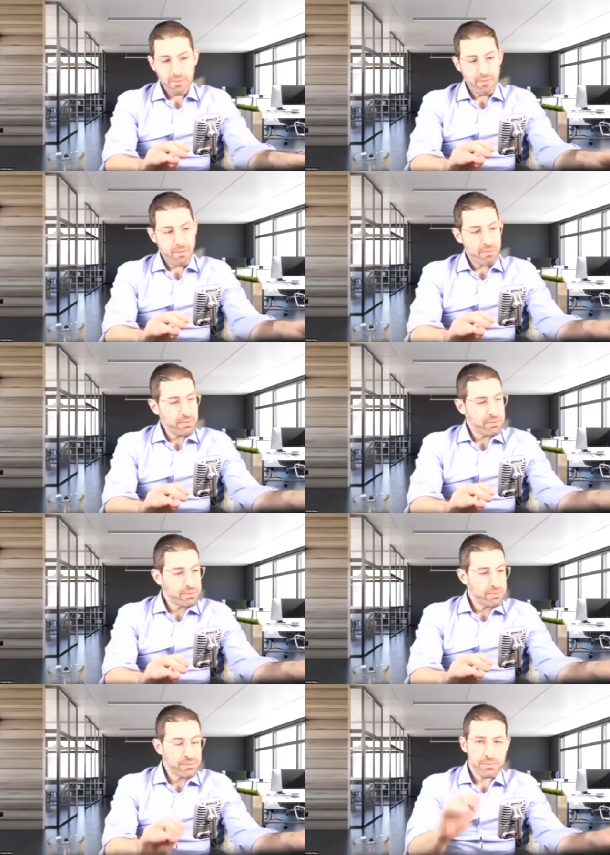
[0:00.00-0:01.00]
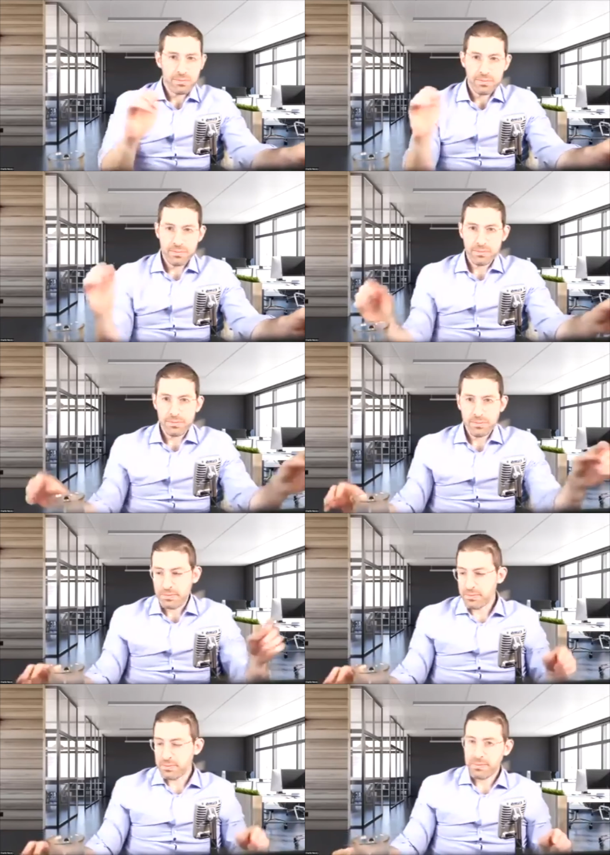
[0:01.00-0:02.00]

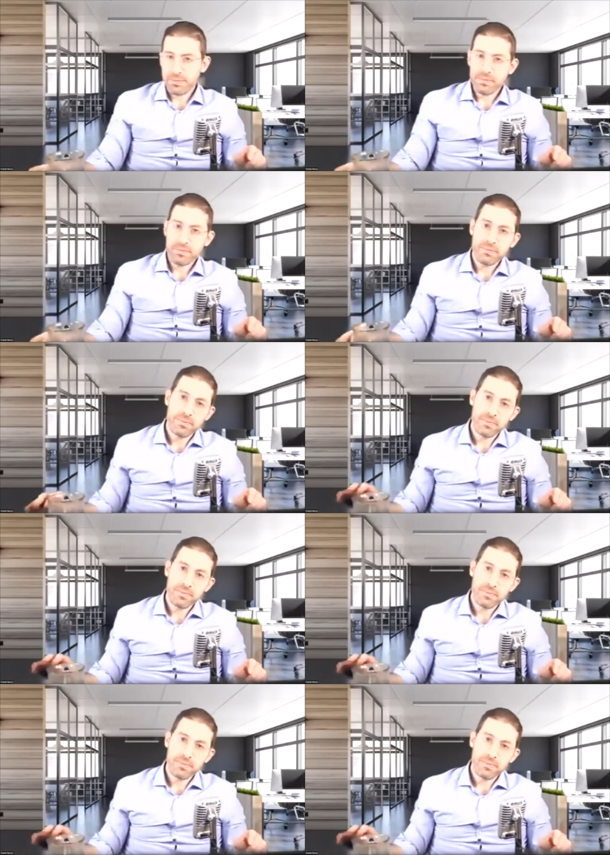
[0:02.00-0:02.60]
Nobody speaks.